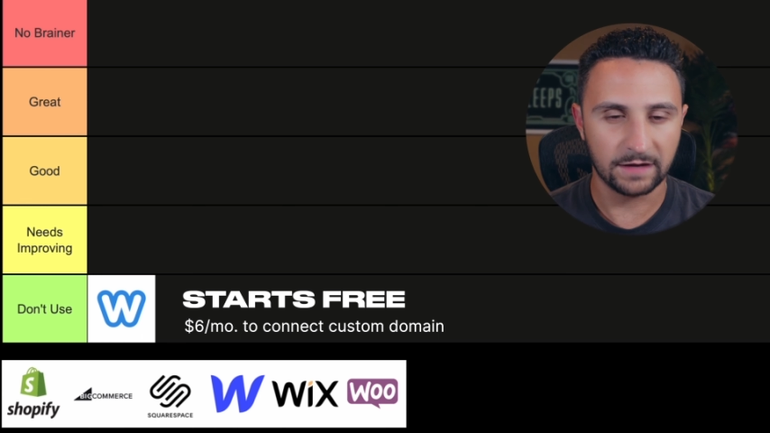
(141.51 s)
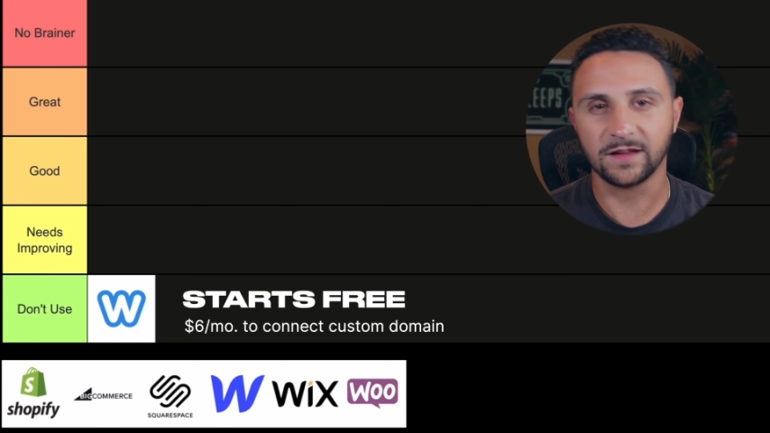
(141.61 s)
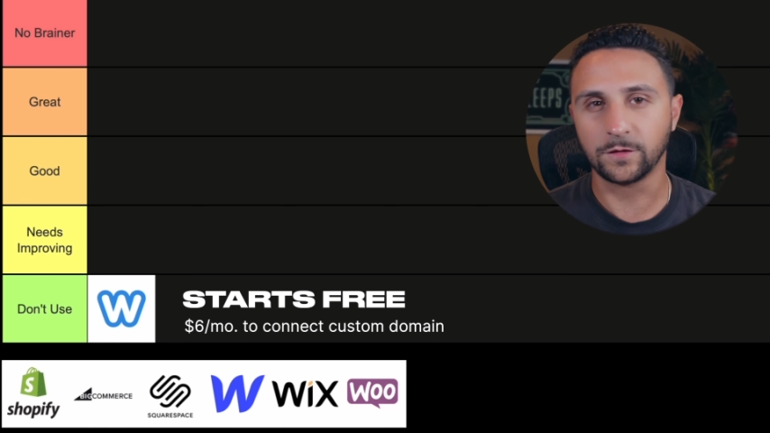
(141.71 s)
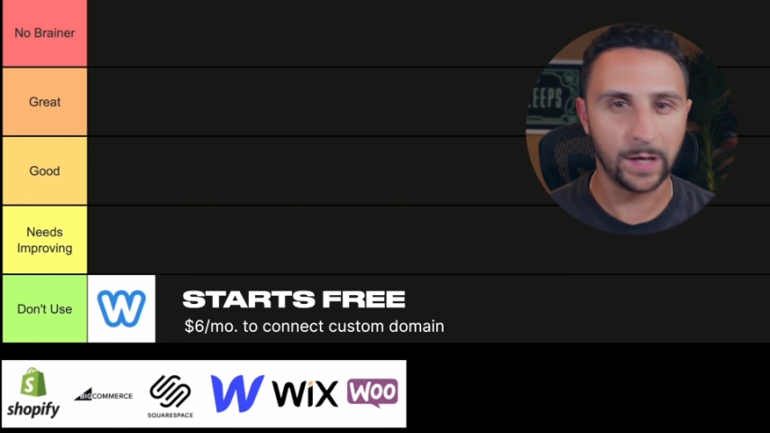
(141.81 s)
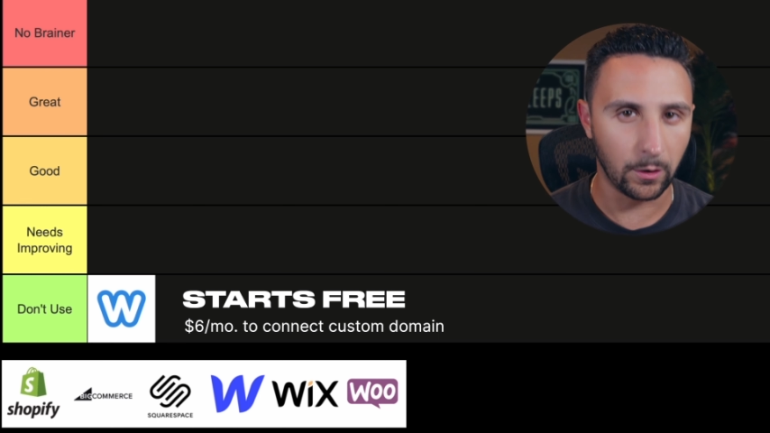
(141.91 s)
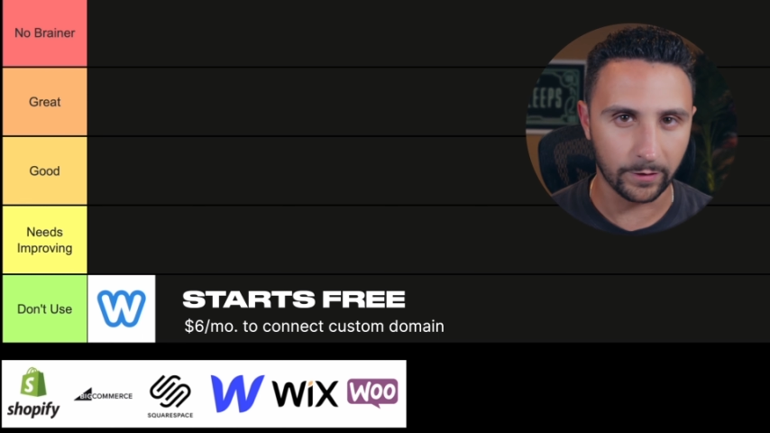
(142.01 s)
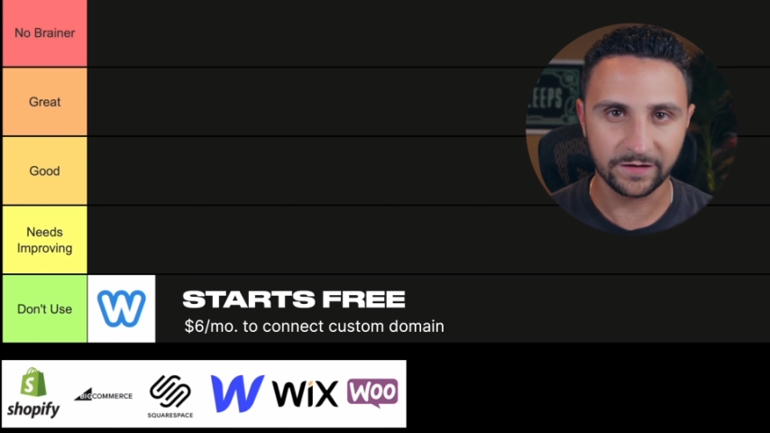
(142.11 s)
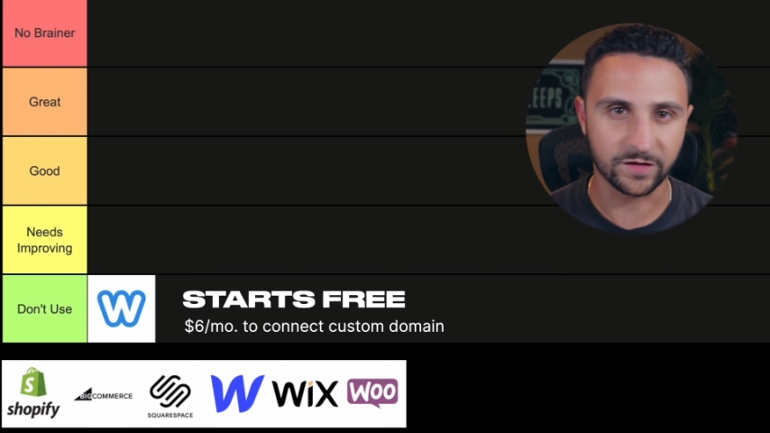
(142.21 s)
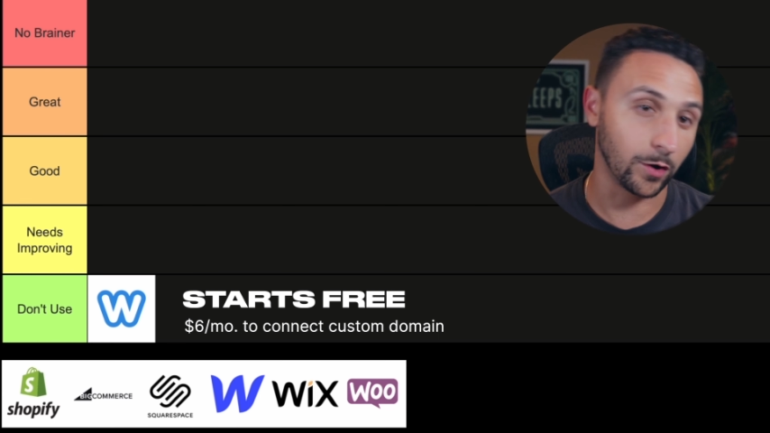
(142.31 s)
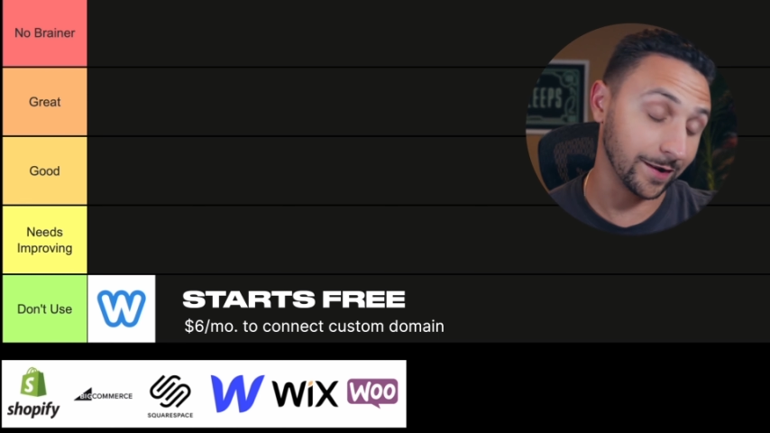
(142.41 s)
And since we already
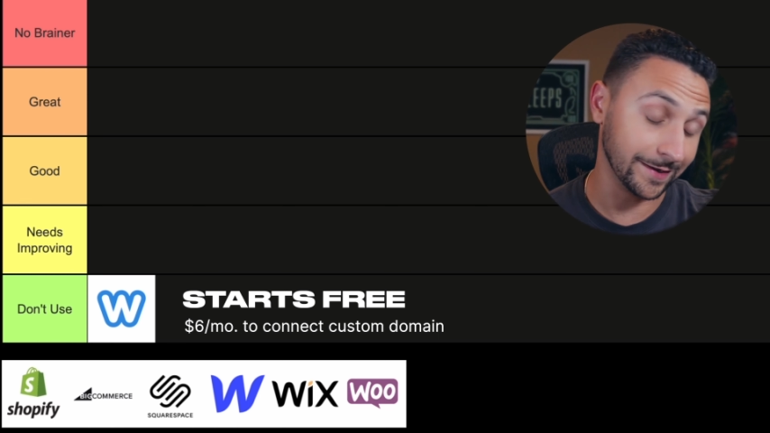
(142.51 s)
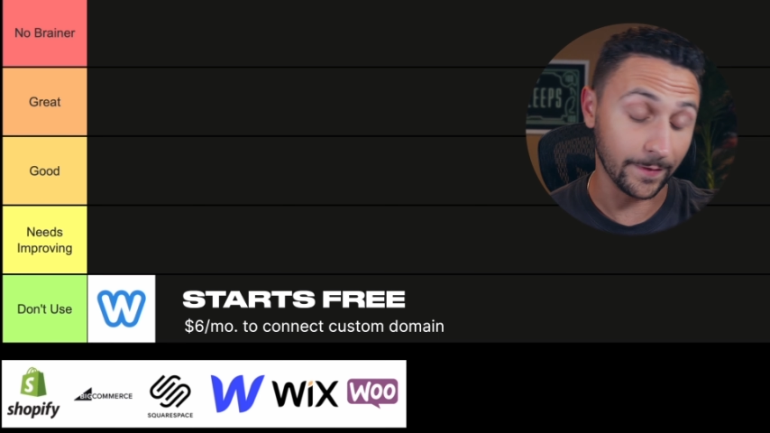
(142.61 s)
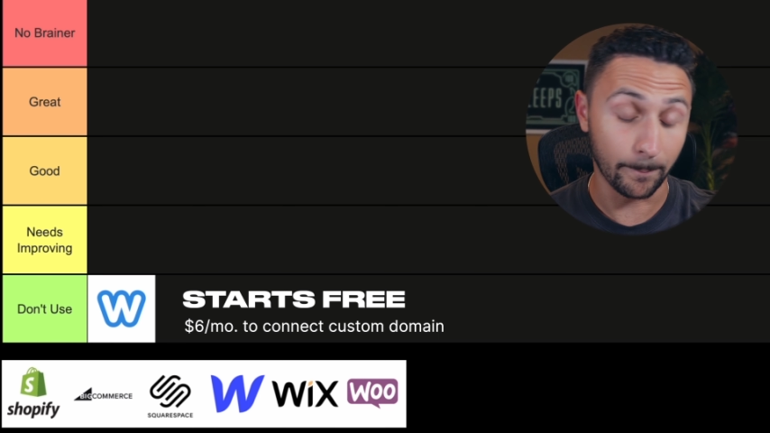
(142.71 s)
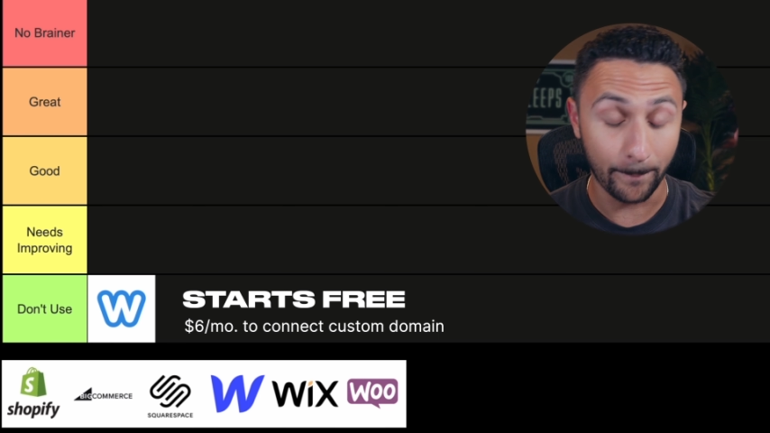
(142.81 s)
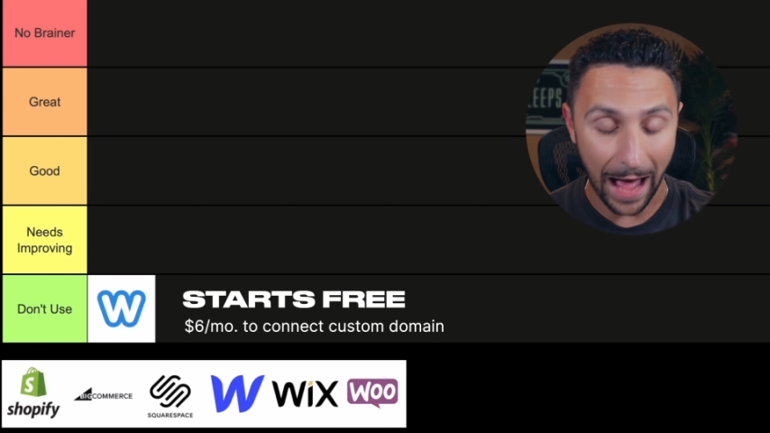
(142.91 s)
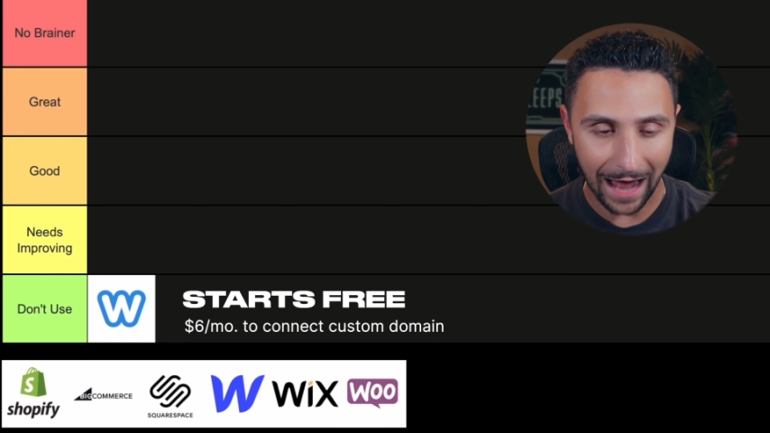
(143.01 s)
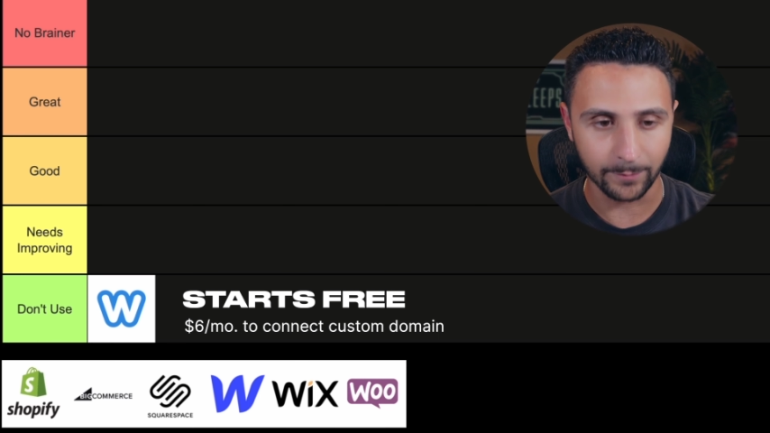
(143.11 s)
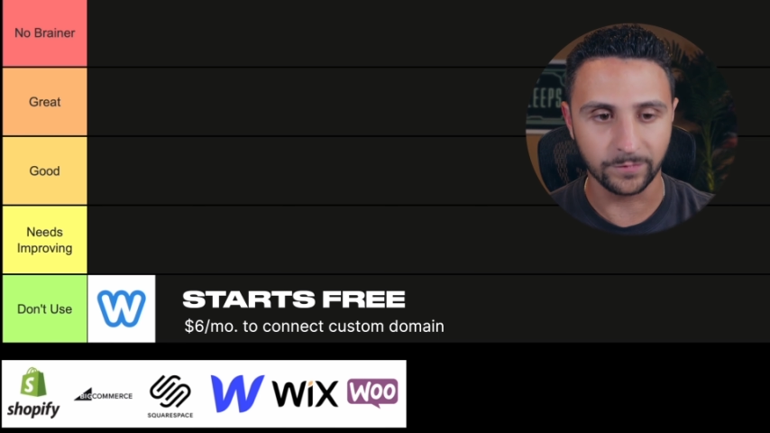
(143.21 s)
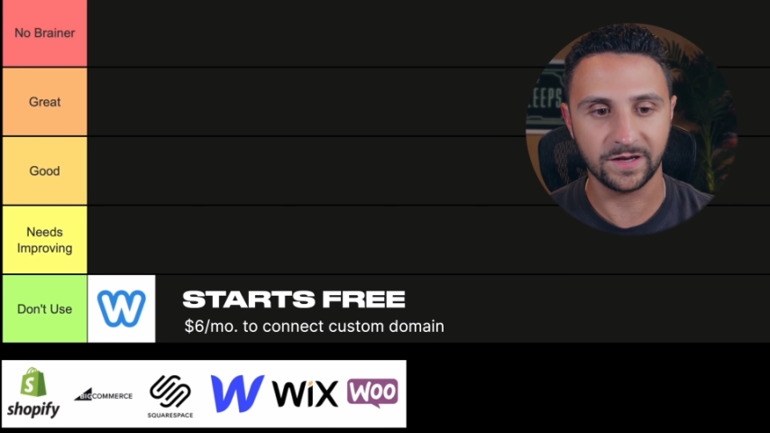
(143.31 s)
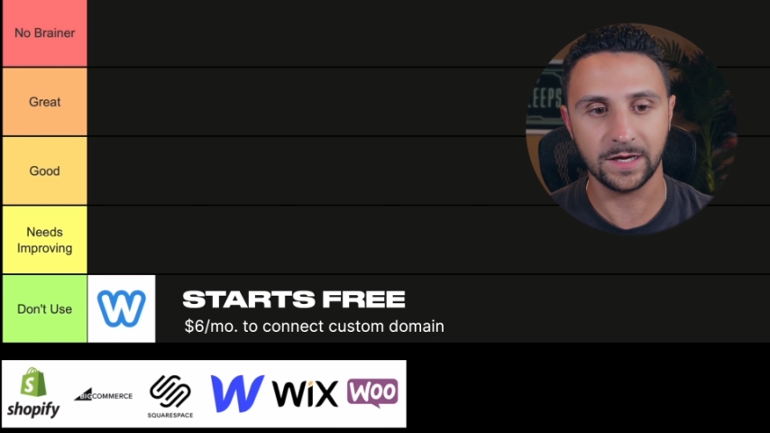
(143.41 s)
started at the
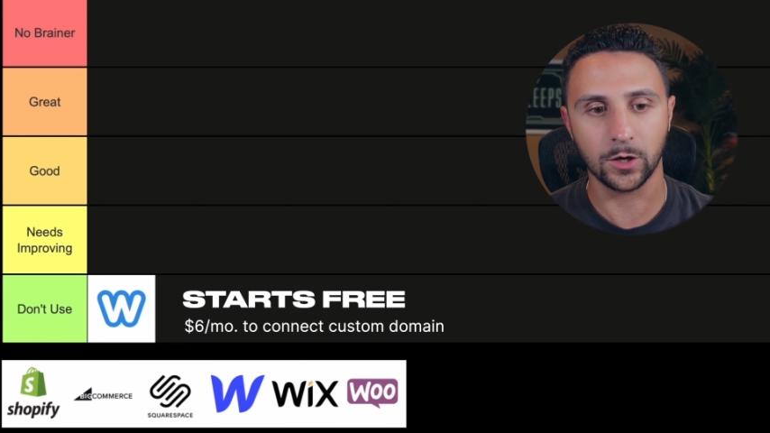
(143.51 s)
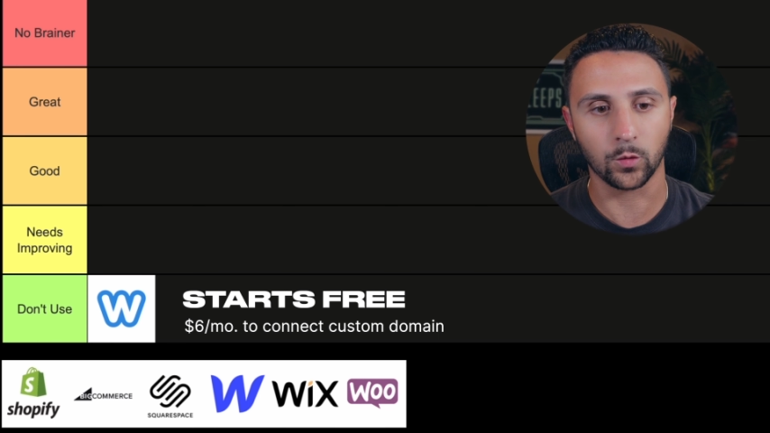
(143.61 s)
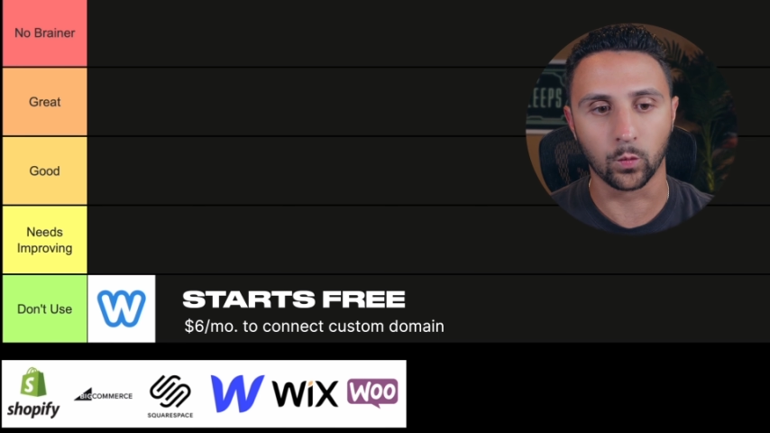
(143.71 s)
bottom tier,